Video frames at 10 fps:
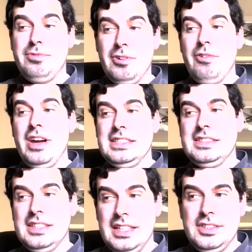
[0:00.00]

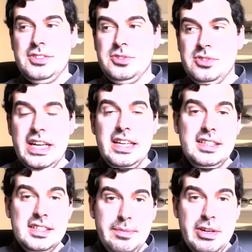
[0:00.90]
progress into
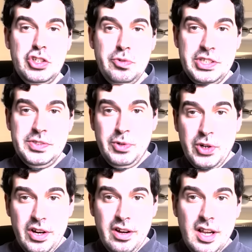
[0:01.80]
getting the image to be
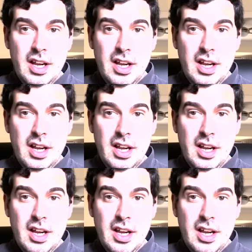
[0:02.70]
smaller,